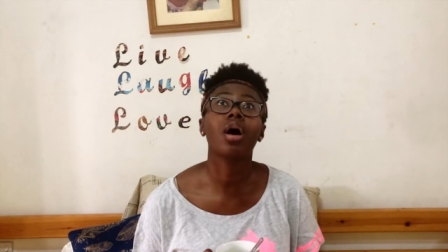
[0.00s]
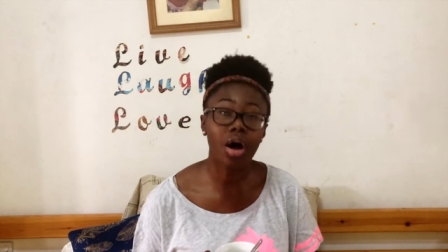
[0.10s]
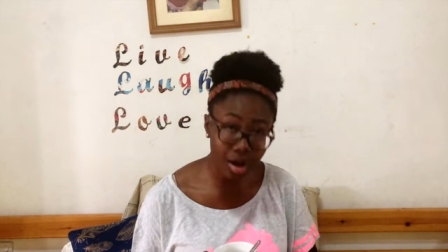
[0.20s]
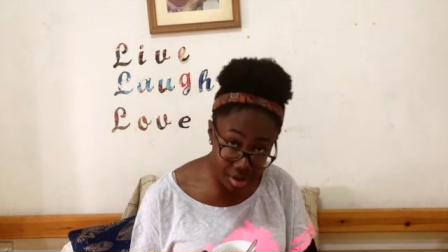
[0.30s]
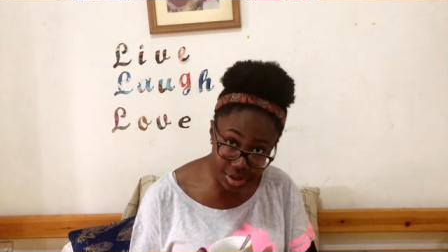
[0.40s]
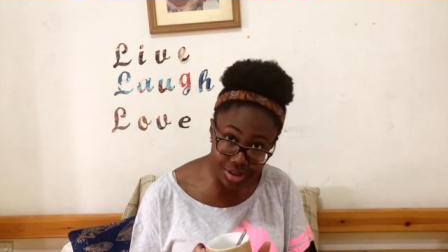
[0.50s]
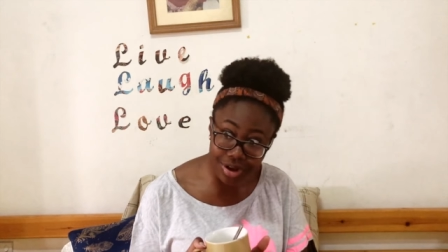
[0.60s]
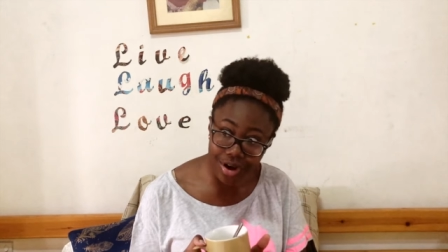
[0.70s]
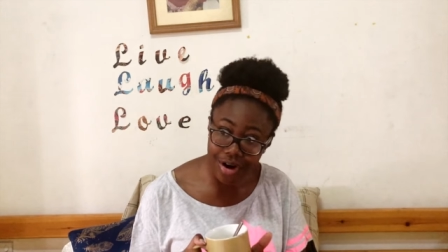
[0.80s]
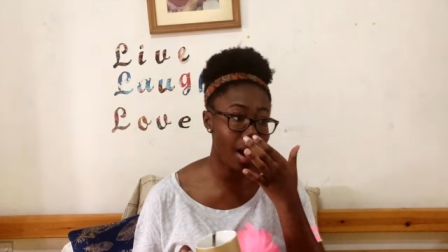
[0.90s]
Also,
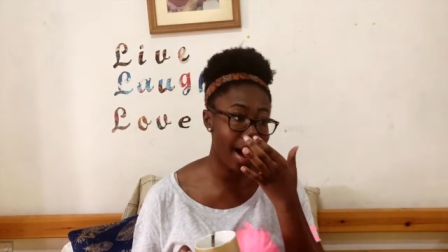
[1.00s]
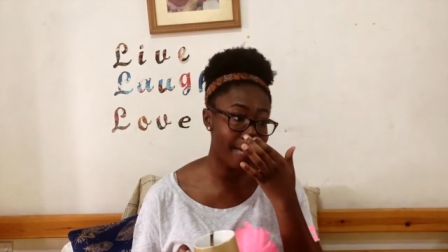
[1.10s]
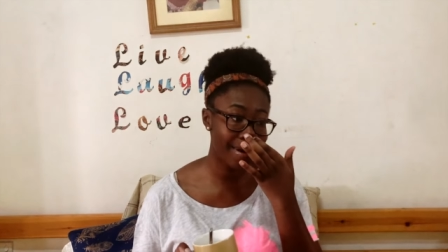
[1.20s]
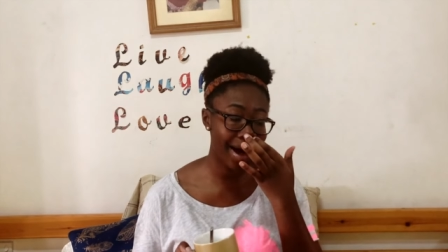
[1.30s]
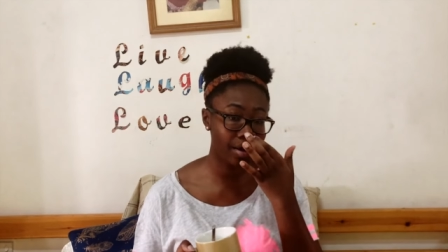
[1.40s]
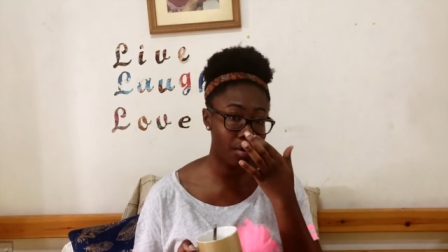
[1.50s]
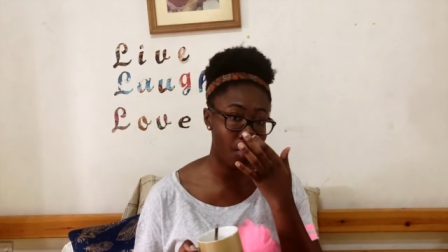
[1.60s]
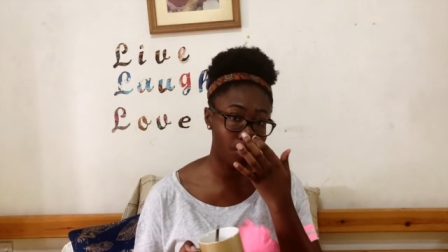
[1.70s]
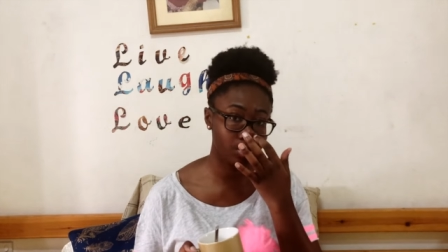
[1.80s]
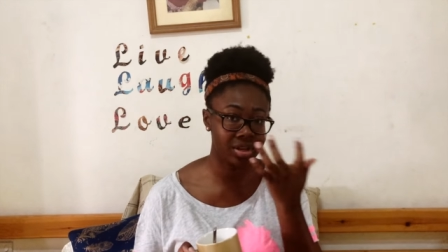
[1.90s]
I'm back
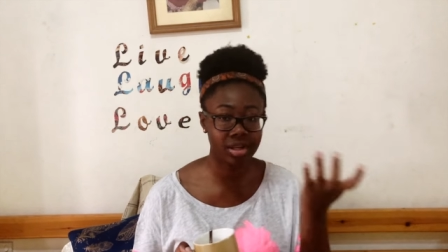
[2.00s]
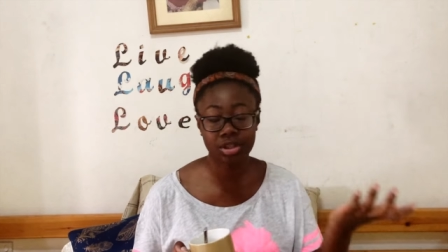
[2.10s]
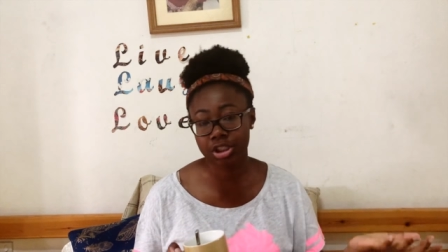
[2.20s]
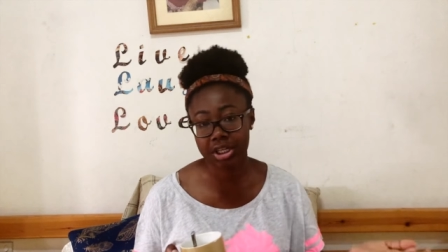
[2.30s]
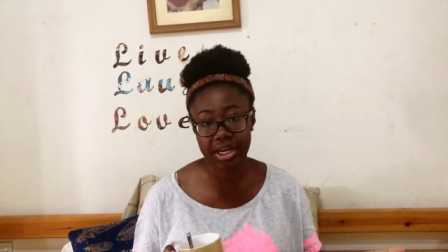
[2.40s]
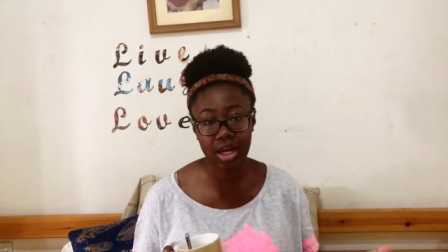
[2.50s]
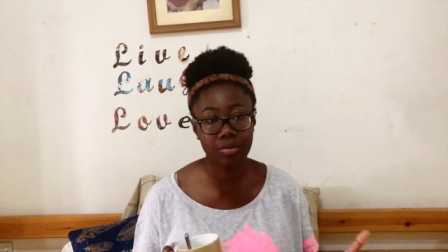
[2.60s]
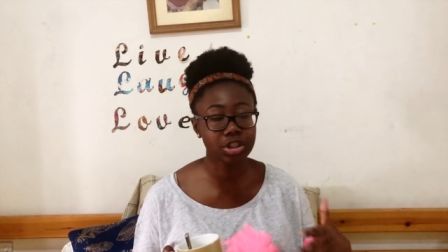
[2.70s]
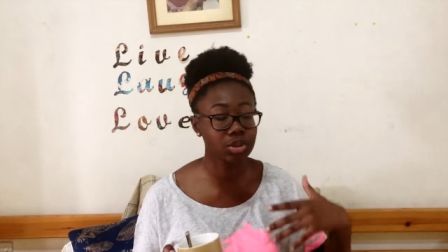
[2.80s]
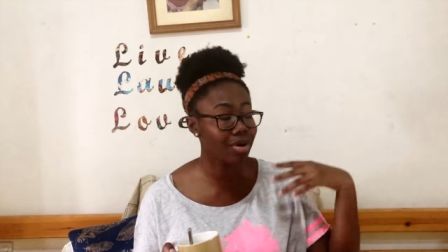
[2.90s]
home in Nigeria,
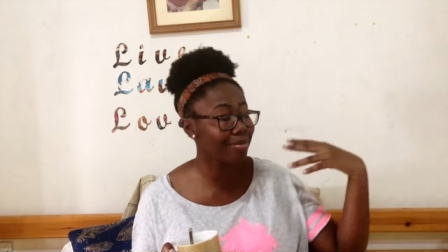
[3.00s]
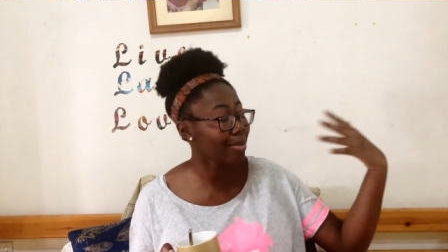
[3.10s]
which is why